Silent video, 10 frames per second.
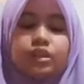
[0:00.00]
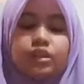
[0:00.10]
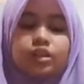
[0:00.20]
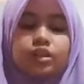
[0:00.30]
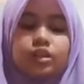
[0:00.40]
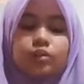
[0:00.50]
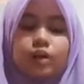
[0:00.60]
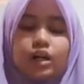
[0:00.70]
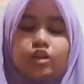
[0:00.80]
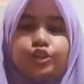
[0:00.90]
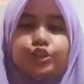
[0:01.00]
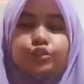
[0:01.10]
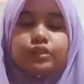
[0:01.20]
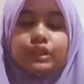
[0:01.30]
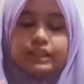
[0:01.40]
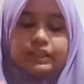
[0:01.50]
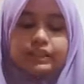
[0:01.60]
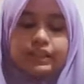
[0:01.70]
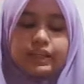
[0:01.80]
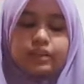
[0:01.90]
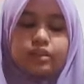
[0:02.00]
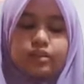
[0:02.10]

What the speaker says: The warlord should delegate